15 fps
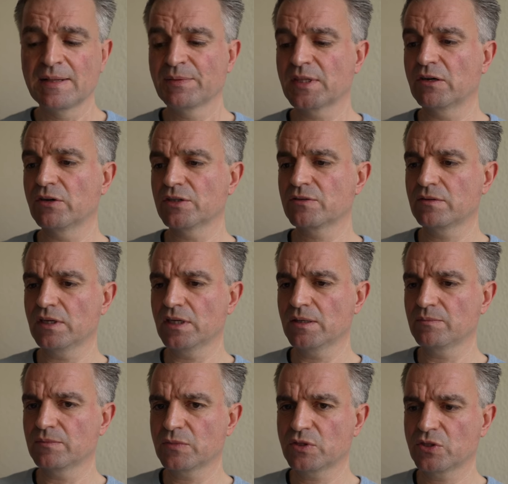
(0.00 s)
There
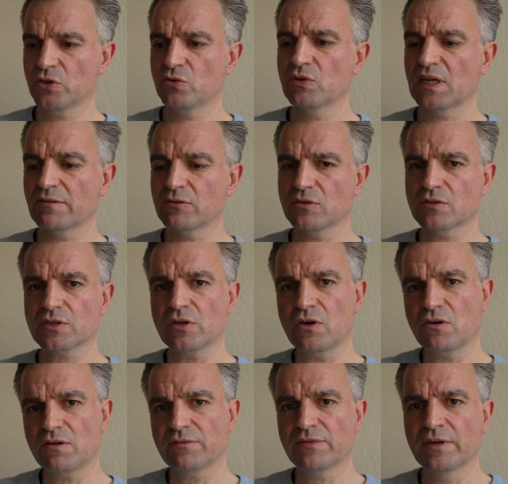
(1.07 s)
are two levels
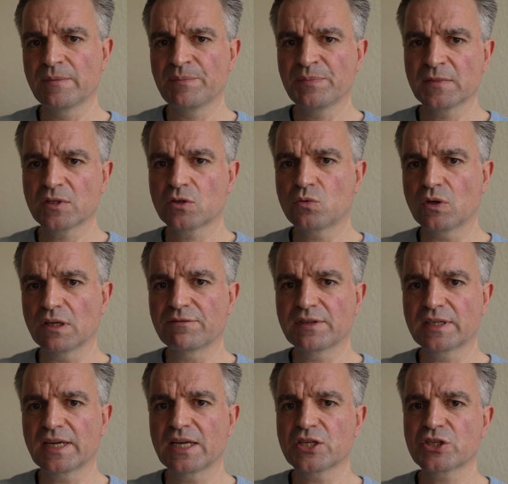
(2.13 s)
of
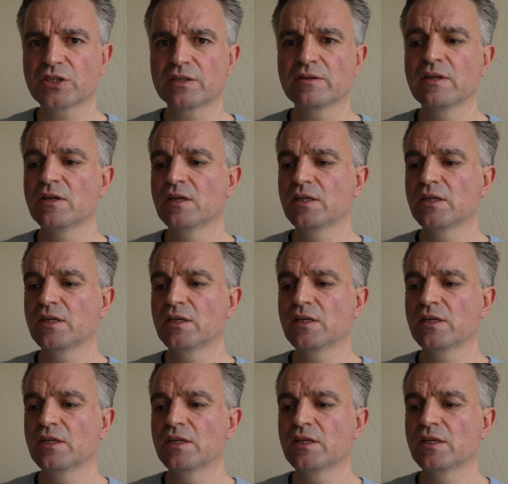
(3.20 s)
qualification.